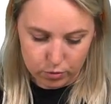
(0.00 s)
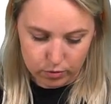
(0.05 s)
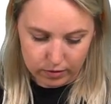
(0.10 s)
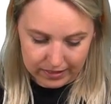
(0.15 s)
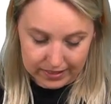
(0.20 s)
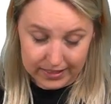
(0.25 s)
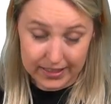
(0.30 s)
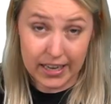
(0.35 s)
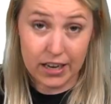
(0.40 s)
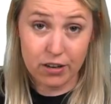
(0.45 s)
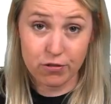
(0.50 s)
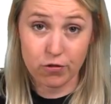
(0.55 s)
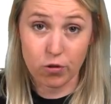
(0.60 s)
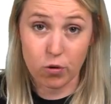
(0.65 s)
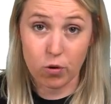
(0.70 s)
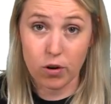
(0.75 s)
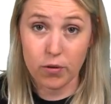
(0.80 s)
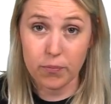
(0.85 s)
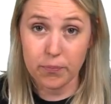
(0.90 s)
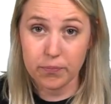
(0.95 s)

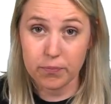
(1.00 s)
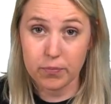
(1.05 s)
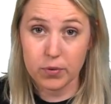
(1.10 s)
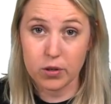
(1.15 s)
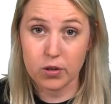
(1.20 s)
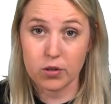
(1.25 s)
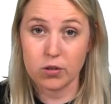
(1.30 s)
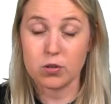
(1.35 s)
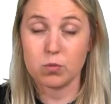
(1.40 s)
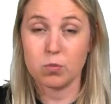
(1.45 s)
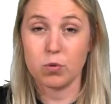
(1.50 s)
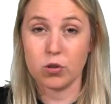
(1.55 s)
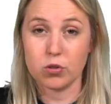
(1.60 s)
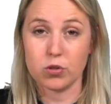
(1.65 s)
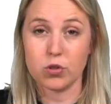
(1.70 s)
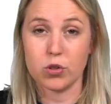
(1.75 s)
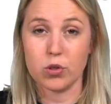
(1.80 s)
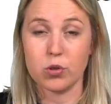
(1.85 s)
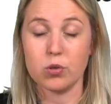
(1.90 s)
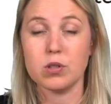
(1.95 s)
Therefore, because we
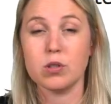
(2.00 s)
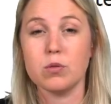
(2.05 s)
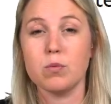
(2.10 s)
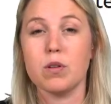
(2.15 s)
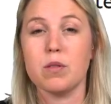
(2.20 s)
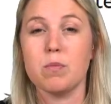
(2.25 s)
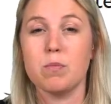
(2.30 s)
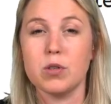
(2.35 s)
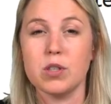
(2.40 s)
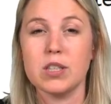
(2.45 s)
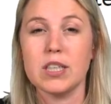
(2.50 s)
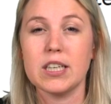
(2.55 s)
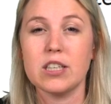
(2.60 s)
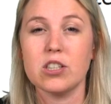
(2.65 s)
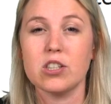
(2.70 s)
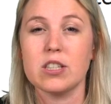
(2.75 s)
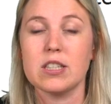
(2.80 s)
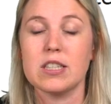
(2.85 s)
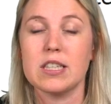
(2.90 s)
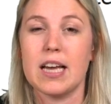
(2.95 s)
also use it with
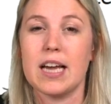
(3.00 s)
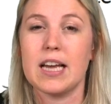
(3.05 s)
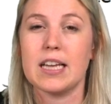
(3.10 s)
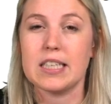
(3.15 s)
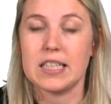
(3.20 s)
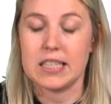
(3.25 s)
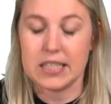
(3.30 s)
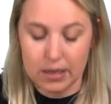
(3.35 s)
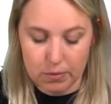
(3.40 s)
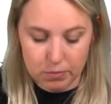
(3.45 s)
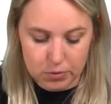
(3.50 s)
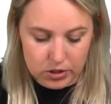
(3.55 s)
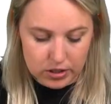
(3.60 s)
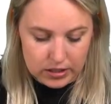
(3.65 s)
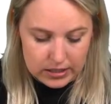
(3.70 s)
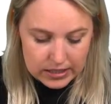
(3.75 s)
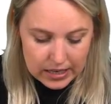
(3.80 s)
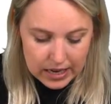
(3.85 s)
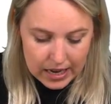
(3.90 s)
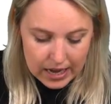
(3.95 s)
predictions and
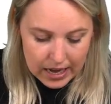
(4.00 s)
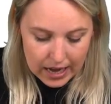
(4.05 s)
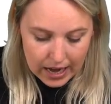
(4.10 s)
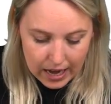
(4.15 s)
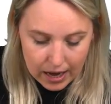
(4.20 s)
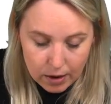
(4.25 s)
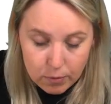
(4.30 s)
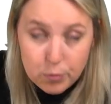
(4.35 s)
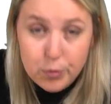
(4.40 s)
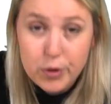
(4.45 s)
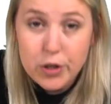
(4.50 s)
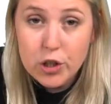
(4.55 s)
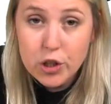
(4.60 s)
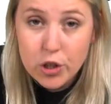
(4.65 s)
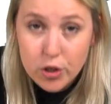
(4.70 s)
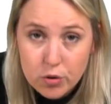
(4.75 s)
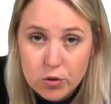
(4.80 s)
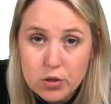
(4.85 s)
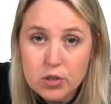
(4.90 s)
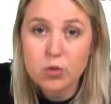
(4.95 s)
assumptions, we
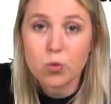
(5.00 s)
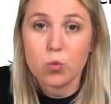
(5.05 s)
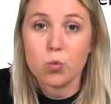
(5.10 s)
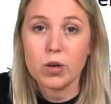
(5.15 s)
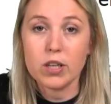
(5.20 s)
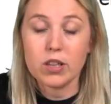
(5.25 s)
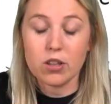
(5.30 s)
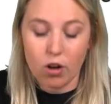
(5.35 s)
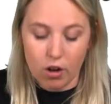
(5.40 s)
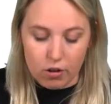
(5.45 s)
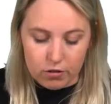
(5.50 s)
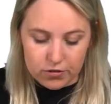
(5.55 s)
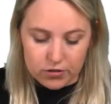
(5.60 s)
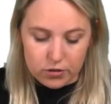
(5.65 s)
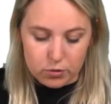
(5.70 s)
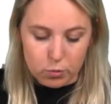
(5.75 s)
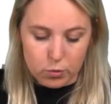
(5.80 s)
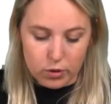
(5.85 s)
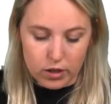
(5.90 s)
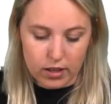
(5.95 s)
use the will
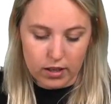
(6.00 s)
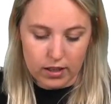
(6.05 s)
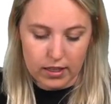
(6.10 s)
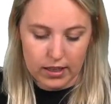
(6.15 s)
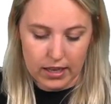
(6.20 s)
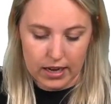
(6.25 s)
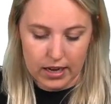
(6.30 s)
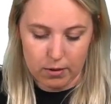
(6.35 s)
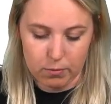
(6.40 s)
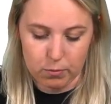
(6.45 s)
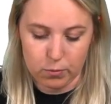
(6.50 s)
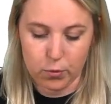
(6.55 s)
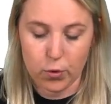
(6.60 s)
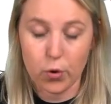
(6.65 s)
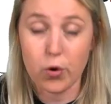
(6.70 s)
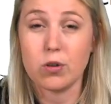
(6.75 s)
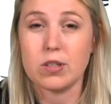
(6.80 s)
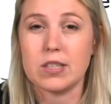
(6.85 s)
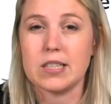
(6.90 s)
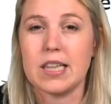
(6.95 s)
often with
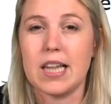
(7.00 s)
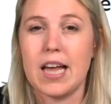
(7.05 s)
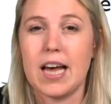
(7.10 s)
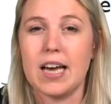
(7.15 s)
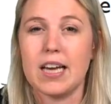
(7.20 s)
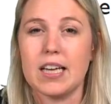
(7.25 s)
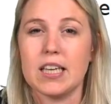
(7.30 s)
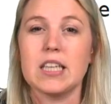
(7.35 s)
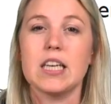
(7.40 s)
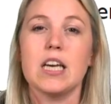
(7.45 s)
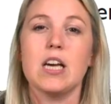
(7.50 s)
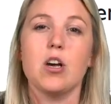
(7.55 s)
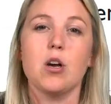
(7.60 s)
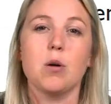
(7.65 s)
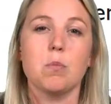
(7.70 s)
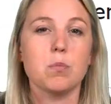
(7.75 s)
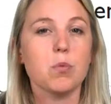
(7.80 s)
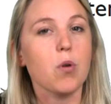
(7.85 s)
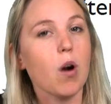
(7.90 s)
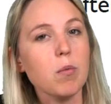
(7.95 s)
words like
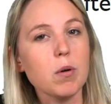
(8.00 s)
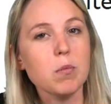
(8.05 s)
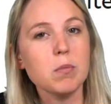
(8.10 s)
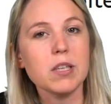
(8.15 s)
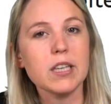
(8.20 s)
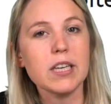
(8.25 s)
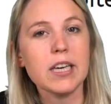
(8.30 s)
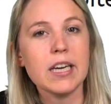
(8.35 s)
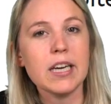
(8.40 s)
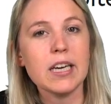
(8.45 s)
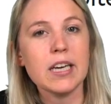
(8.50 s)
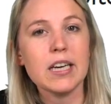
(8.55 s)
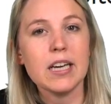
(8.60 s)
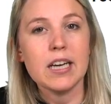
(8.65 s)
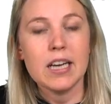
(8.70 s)
probably,